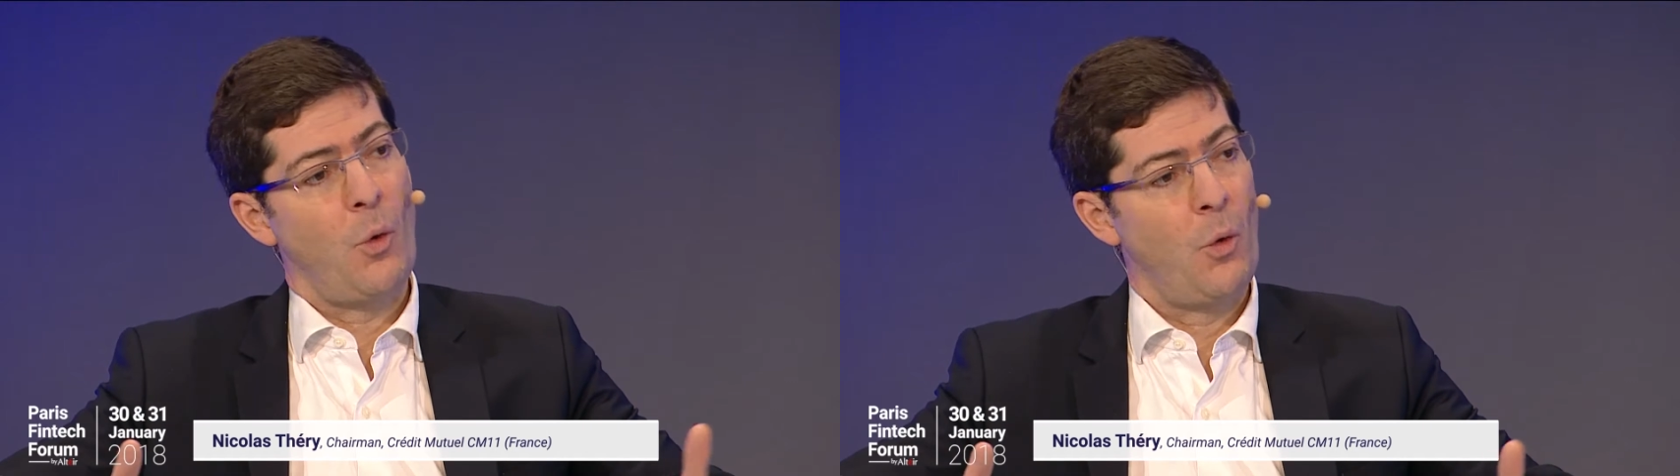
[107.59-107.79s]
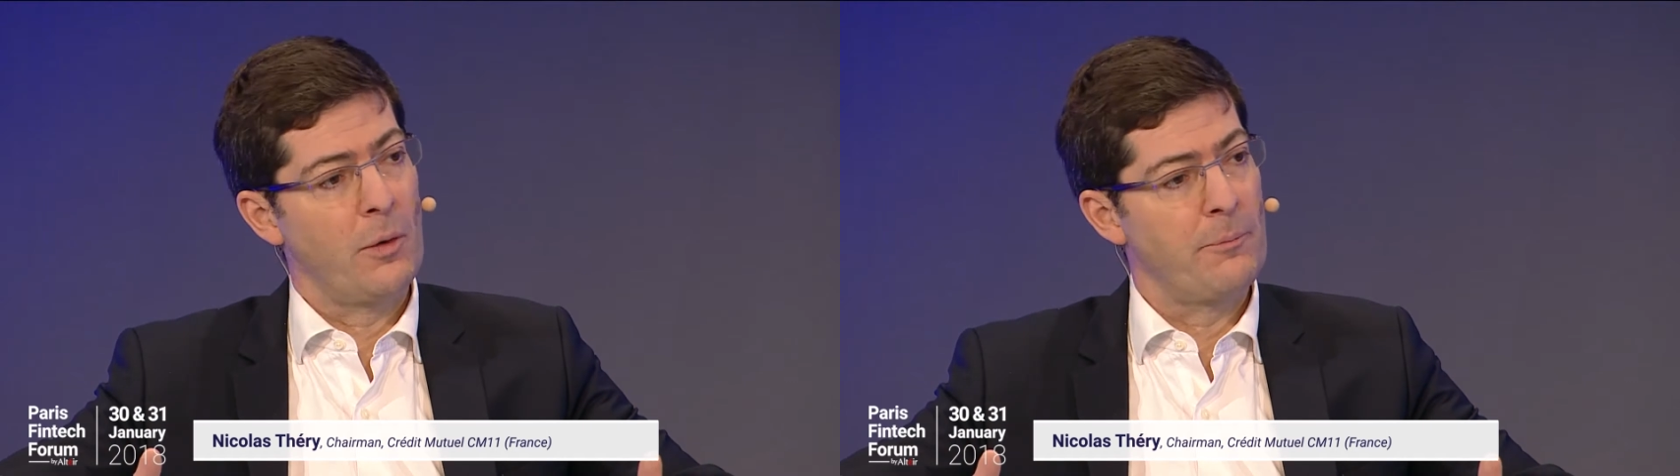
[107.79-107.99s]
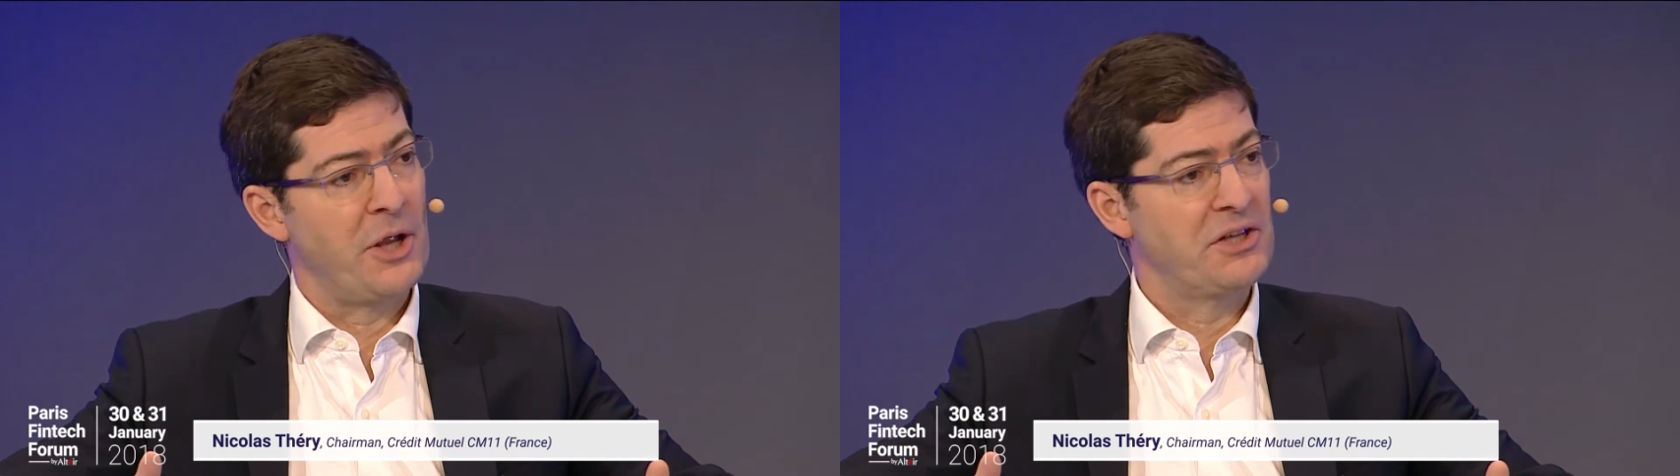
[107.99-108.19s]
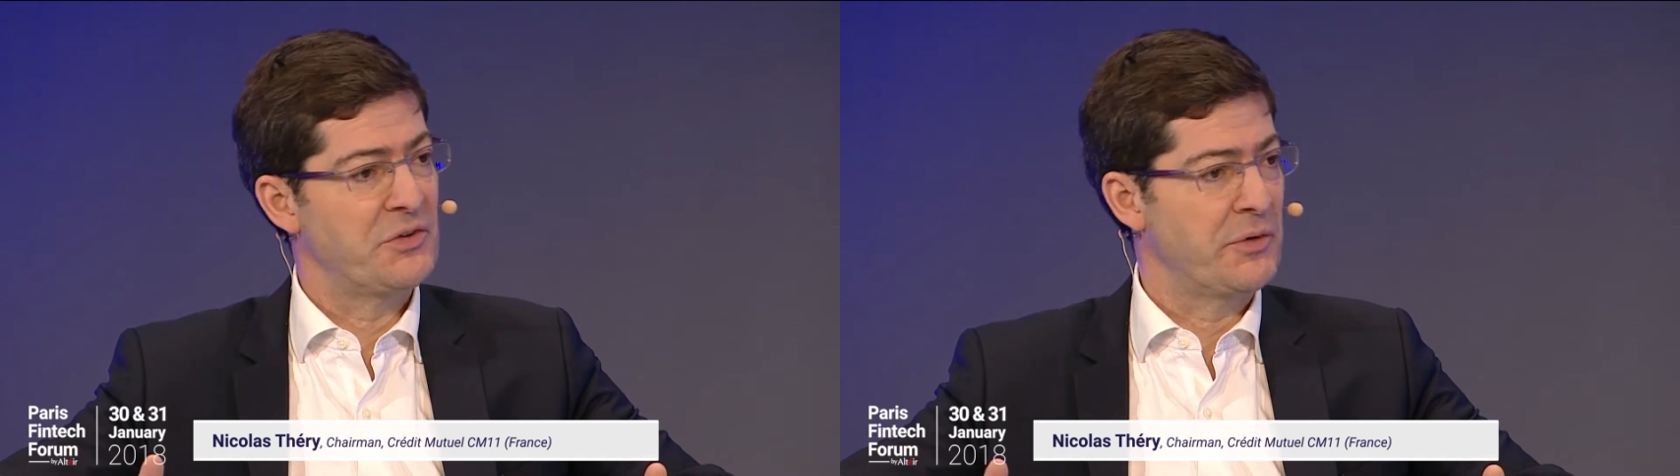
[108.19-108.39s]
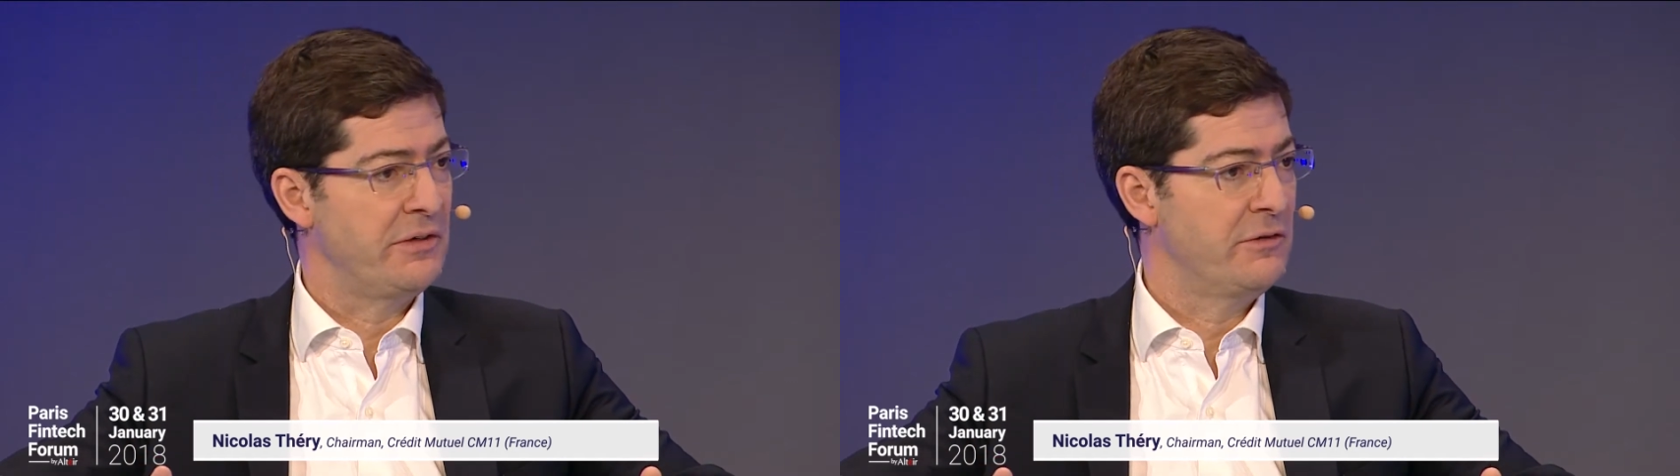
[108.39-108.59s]
all
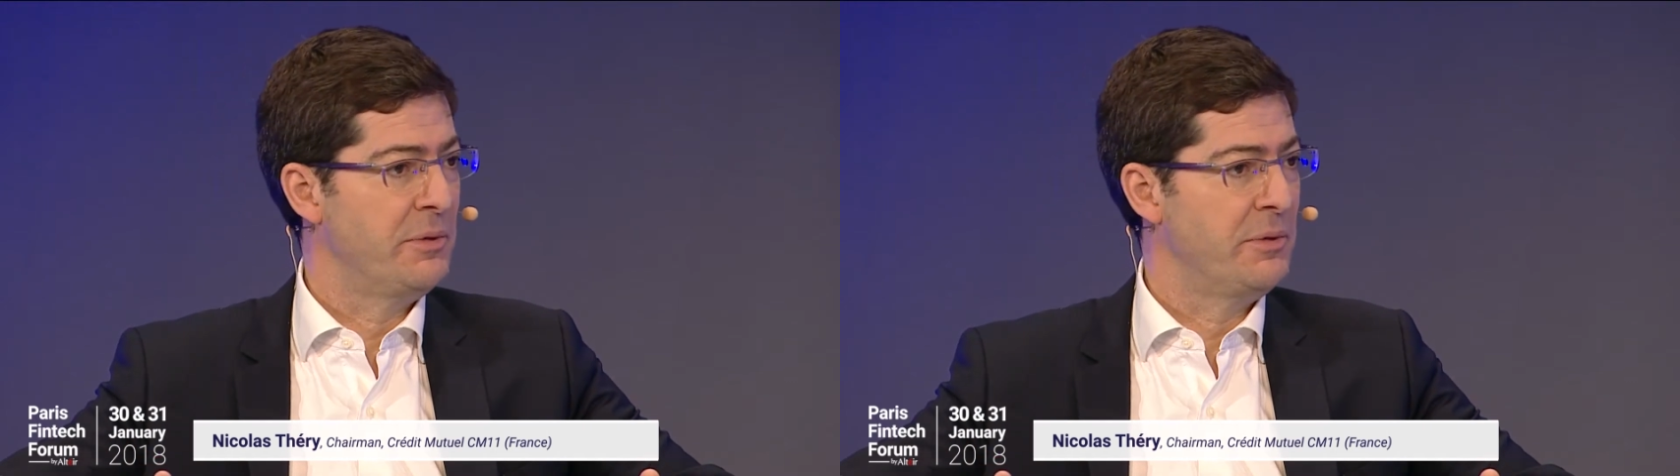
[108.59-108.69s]
boundaries